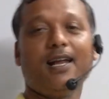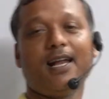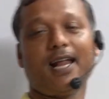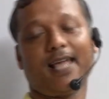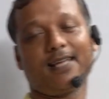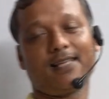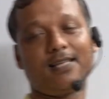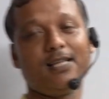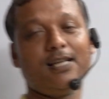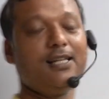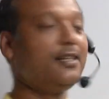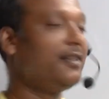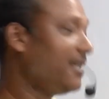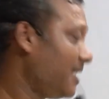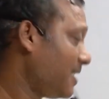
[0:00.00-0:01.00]
like.
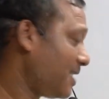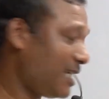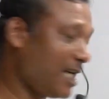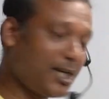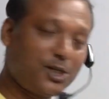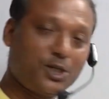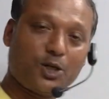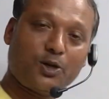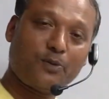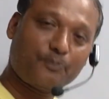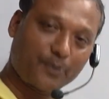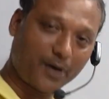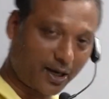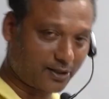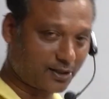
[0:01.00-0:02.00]
The structure of
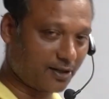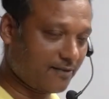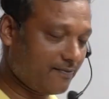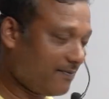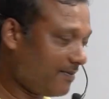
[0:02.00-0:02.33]
production